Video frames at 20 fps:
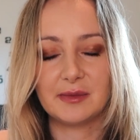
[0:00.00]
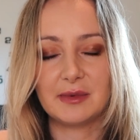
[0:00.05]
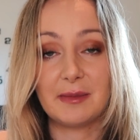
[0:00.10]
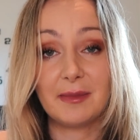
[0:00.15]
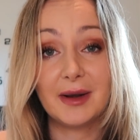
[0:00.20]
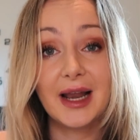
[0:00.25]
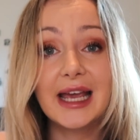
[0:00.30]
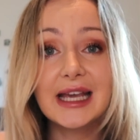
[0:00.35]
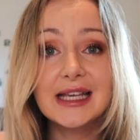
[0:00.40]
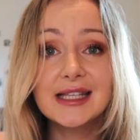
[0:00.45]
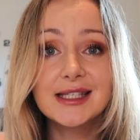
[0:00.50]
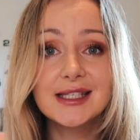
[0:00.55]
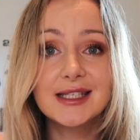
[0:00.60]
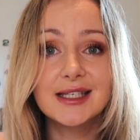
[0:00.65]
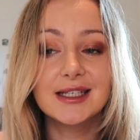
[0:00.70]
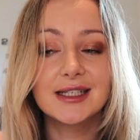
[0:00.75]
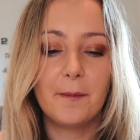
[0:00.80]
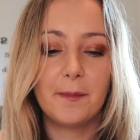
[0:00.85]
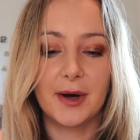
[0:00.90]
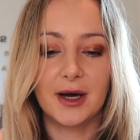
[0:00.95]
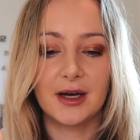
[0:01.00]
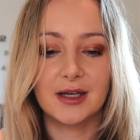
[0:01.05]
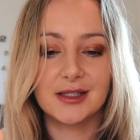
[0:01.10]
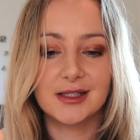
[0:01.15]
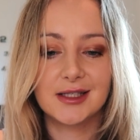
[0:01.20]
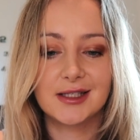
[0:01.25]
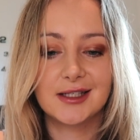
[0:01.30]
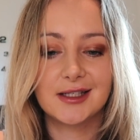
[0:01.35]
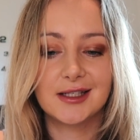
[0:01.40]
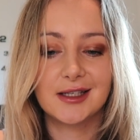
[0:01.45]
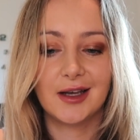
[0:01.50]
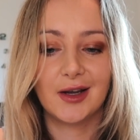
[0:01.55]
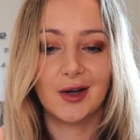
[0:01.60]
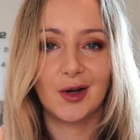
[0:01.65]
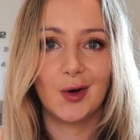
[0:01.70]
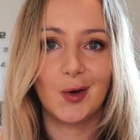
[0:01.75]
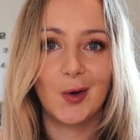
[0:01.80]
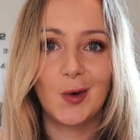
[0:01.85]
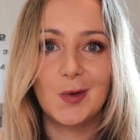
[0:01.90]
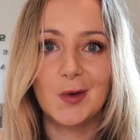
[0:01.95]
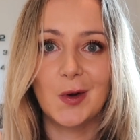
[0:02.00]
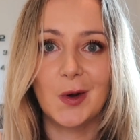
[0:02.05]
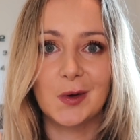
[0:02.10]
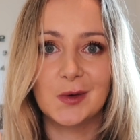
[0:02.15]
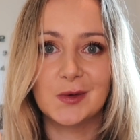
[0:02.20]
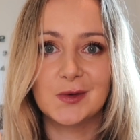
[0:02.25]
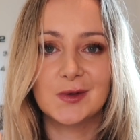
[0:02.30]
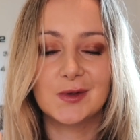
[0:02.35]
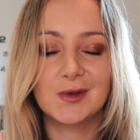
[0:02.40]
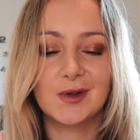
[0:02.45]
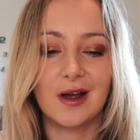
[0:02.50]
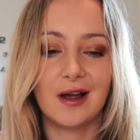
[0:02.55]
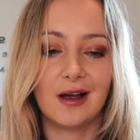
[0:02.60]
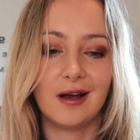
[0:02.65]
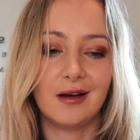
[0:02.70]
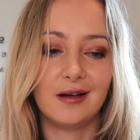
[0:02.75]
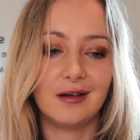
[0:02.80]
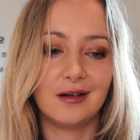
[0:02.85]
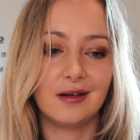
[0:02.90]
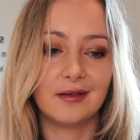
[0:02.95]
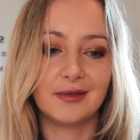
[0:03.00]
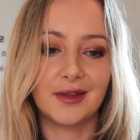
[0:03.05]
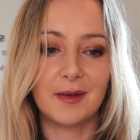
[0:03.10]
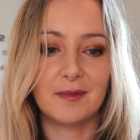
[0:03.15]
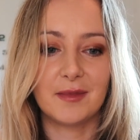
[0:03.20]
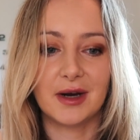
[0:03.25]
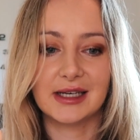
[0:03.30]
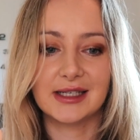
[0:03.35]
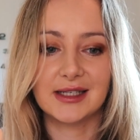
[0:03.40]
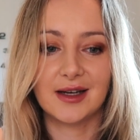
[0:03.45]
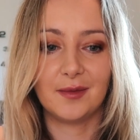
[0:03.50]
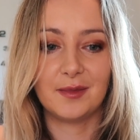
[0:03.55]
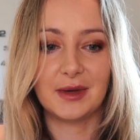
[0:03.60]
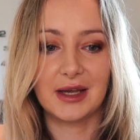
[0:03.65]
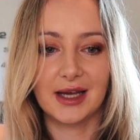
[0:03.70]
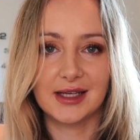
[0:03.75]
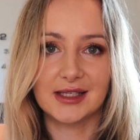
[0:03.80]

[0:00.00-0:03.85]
to be placed, but who knows, uh, they might tell me it